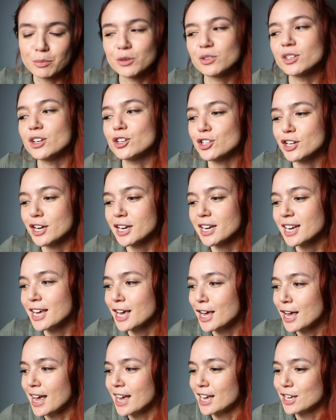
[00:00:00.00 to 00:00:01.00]
musician,
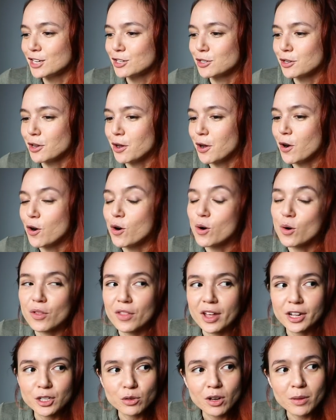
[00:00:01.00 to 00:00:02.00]
so
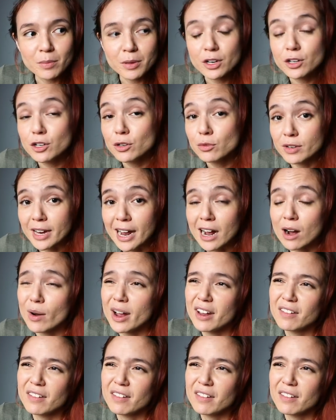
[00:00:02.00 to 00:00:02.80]
that's what I'm gonna do now.